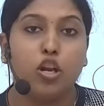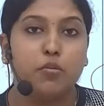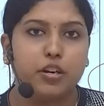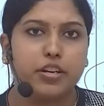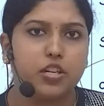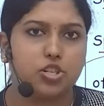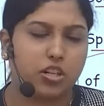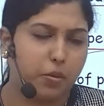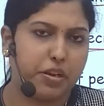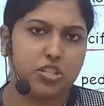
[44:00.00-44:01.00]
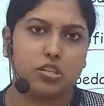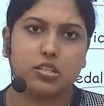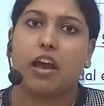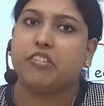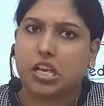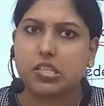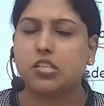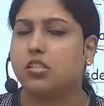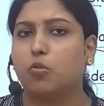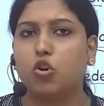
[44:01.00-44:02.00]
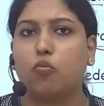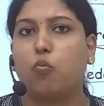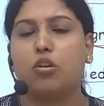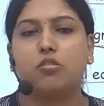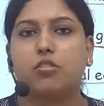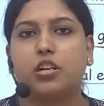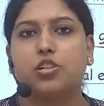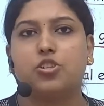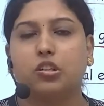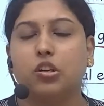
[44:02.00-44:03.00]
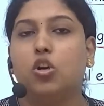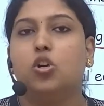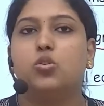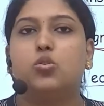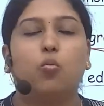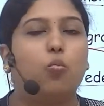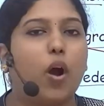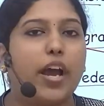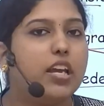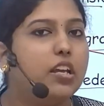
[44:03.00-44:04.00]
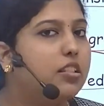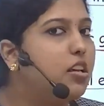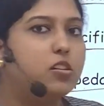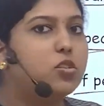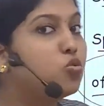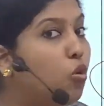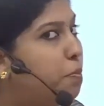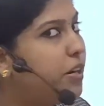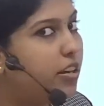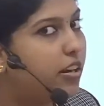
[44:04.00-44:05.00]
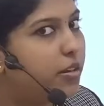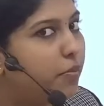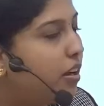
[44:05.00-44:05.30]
retention, the patient is having excess amount of water retention. So why there is no pedal edema?